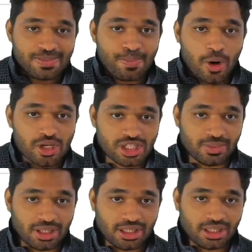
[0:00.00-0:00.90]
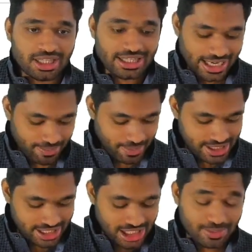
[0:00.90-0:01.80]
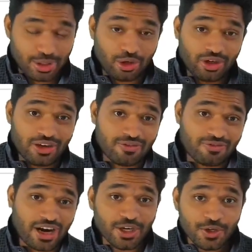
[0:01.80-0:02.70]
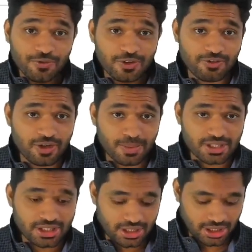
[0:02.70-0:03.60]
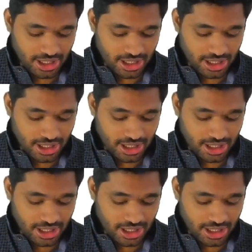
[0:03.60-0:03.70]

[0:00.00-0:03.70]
possible, that means it is between 5 to 50%,